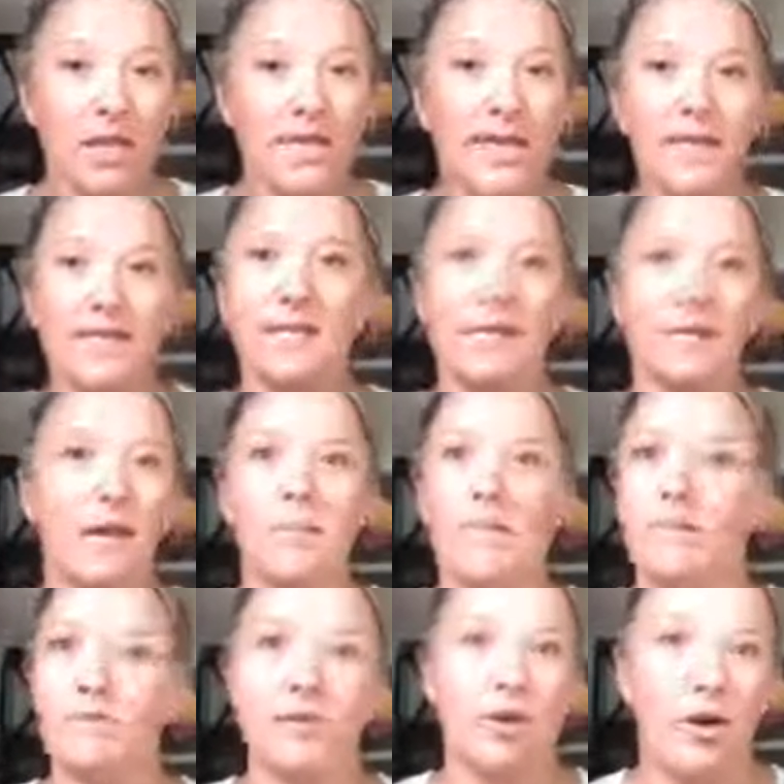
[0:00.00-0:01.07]
not saying that
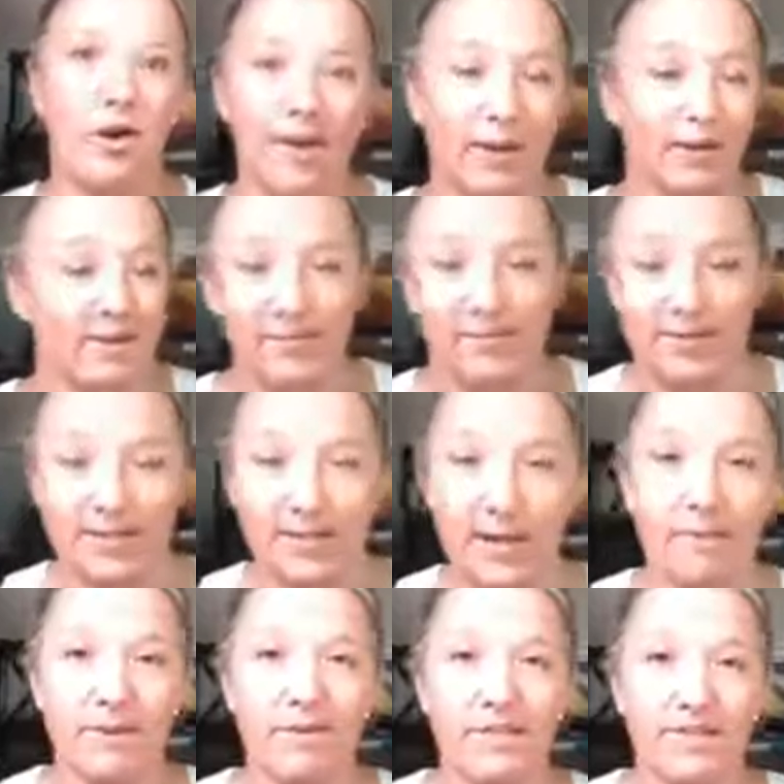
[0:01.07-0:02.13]
I'm sure all that stuff was
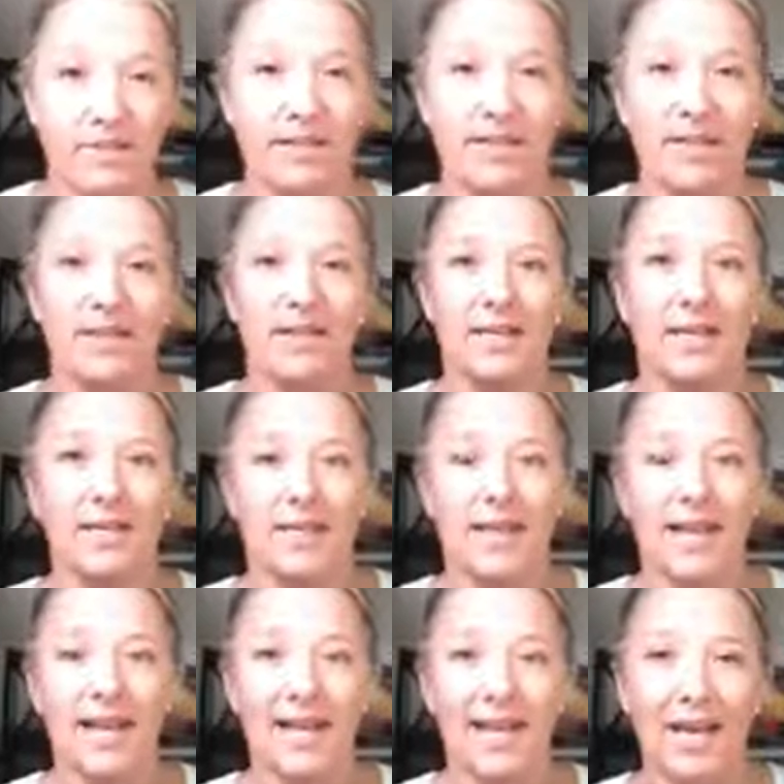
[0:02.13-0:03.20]
done, but just
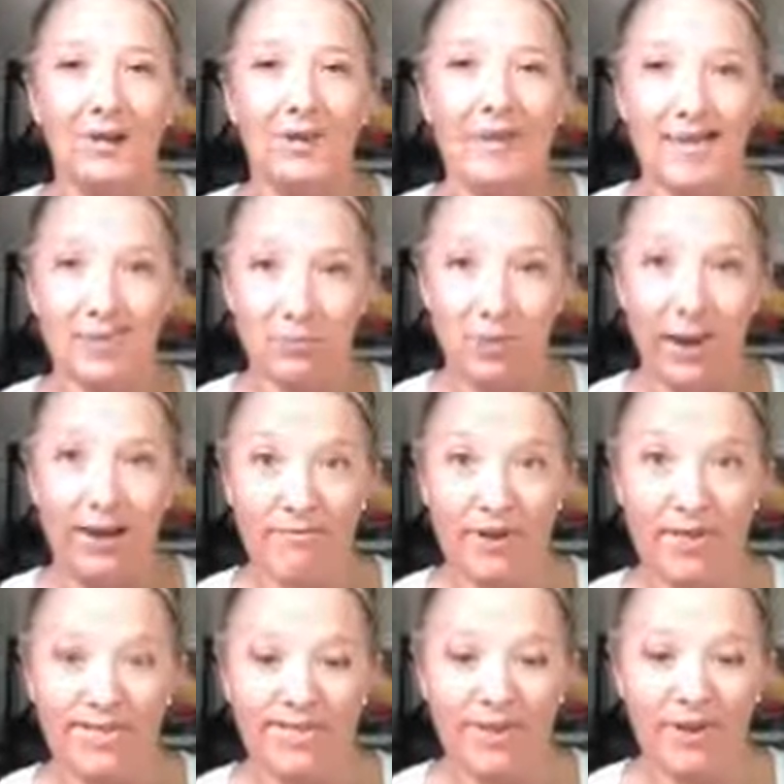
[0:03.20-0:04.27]
anyhow, that's right
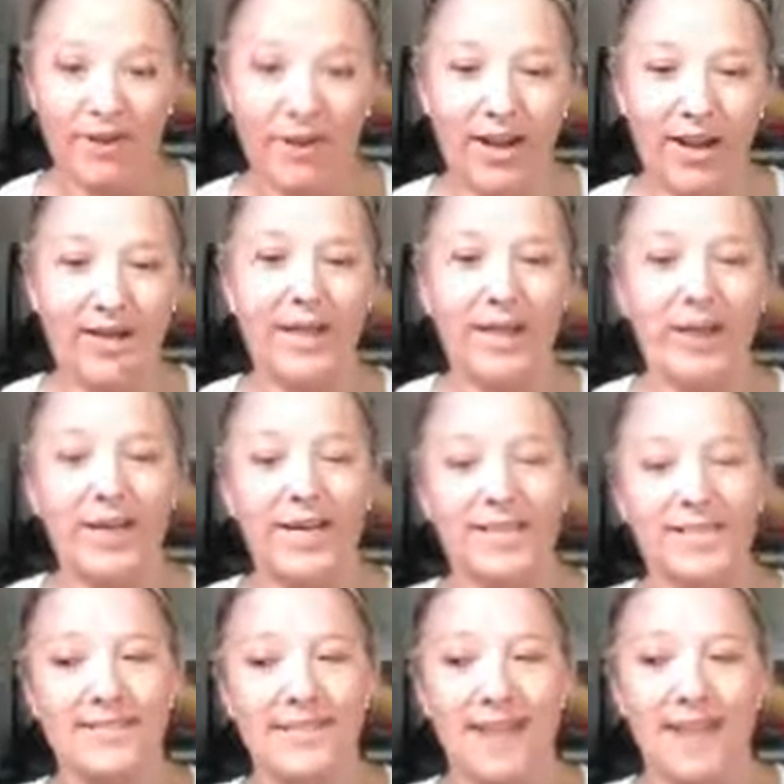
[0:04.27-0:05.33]
front and center. Another
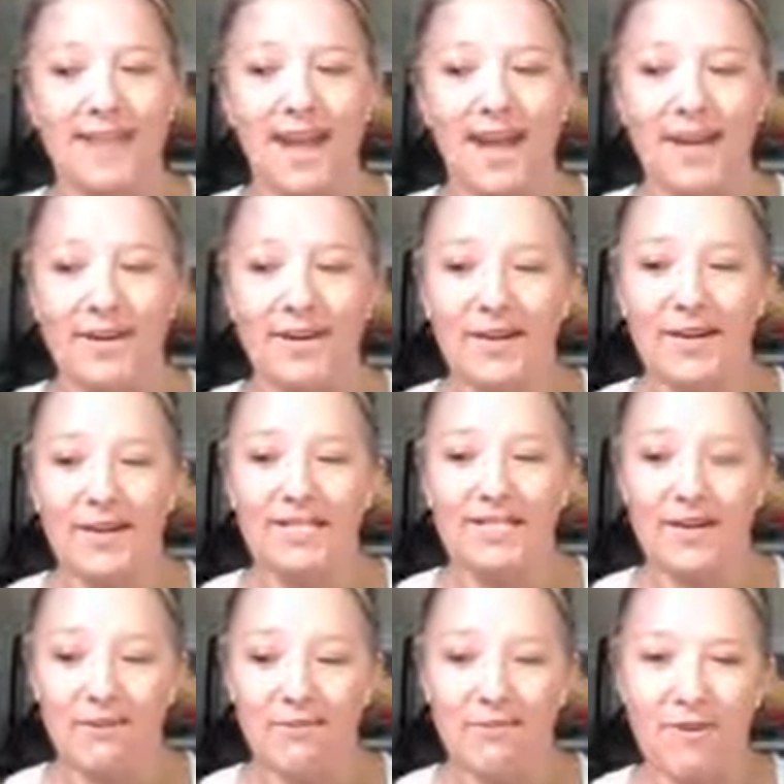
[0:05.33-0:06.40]
is I found out a
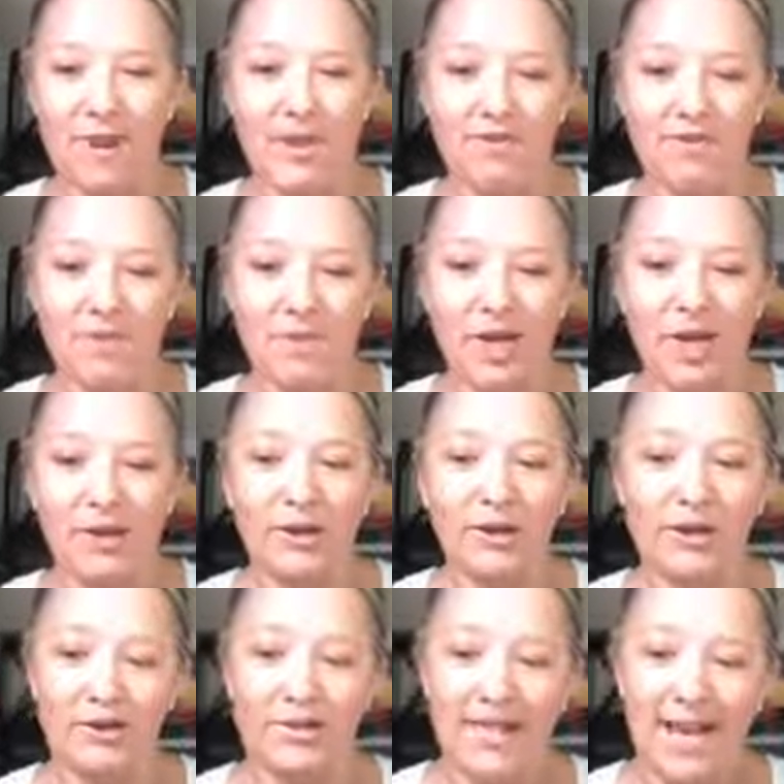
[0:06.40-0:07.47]
dear friend from
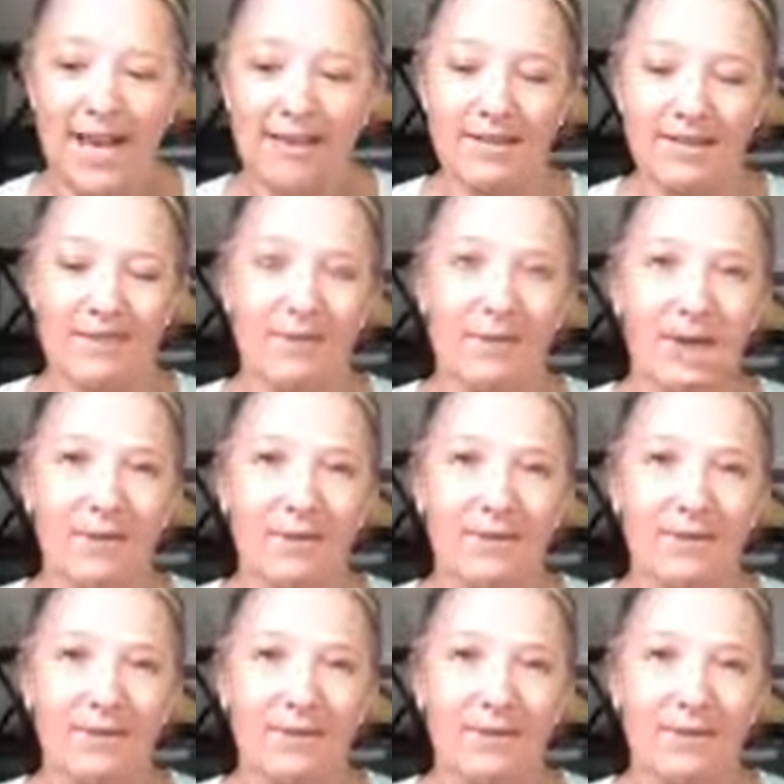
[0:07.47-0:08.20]
childhood, her dad lost their